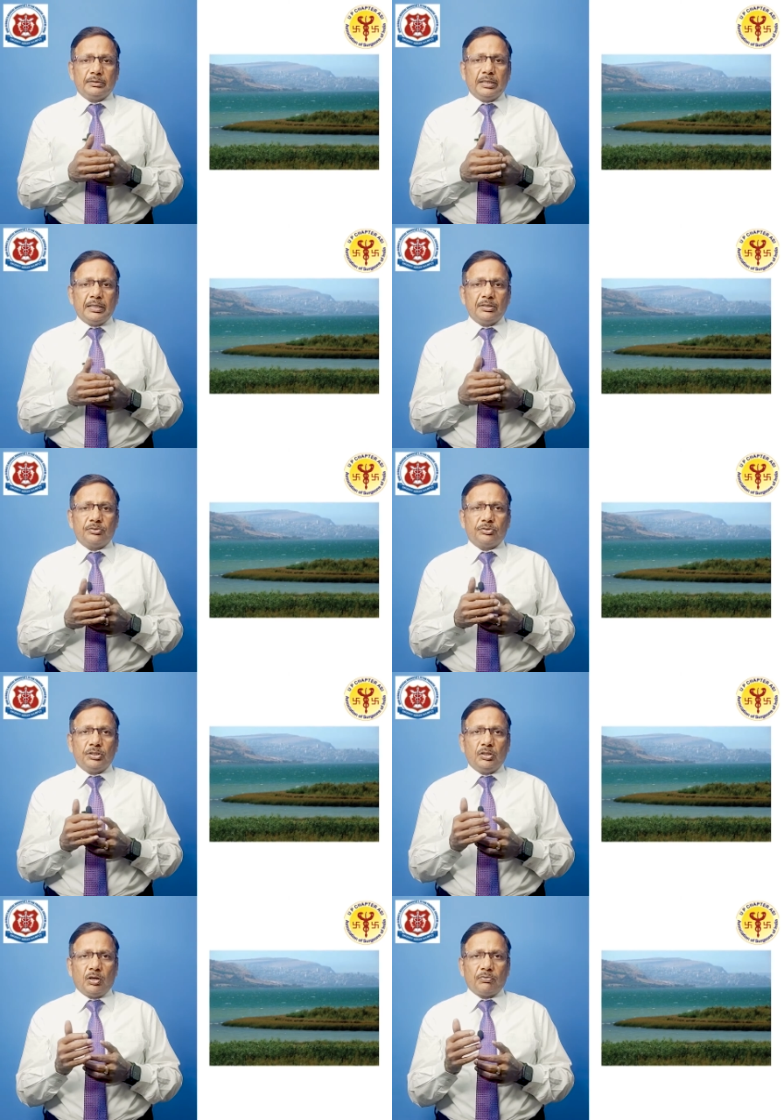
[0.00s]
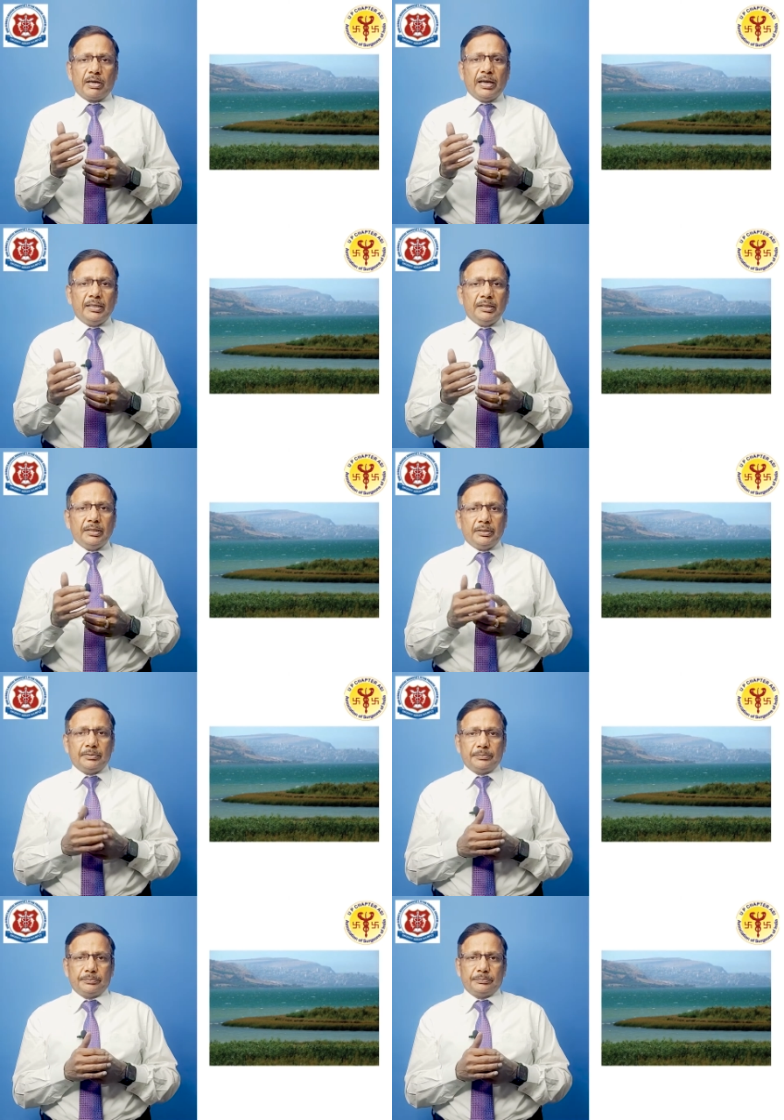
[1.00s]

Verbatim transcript: that is Sea of Galilee.